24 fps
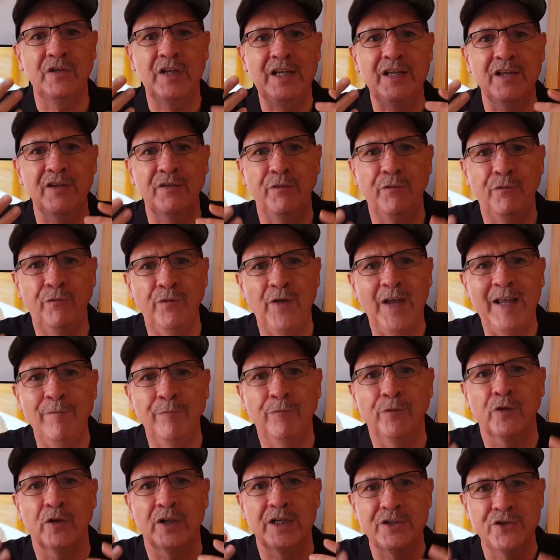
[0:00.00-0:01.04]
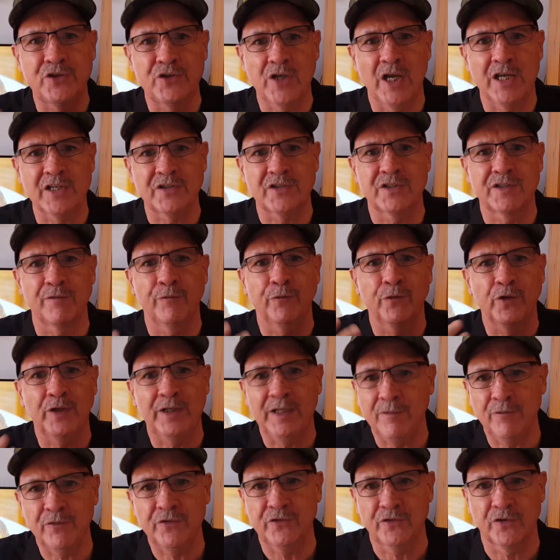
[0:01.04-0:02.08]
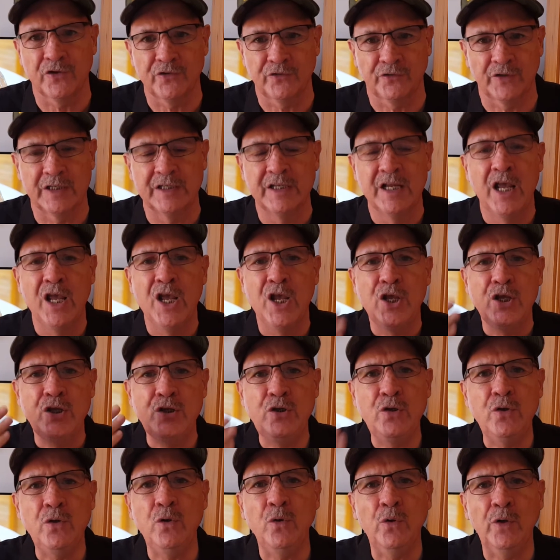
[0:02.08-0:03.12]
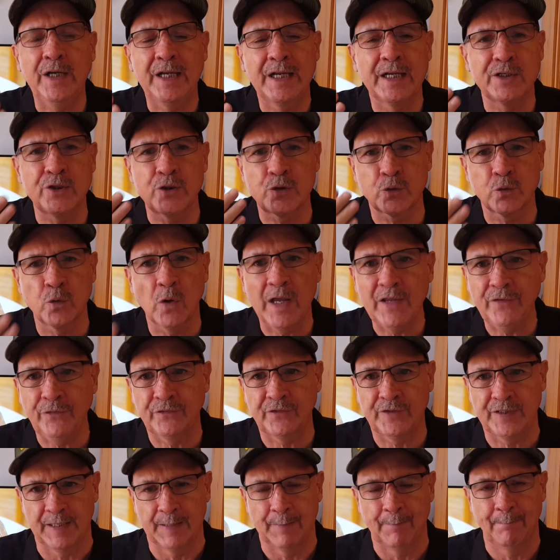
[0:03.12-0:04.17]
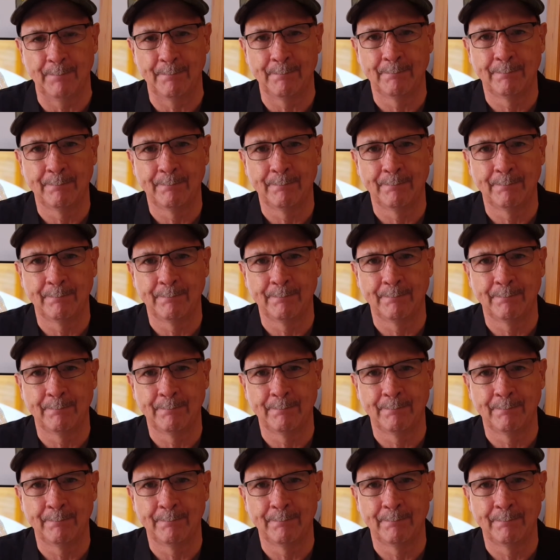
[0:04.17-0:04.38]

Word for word: he is faithful and just to forgive us our sins. You can trust him.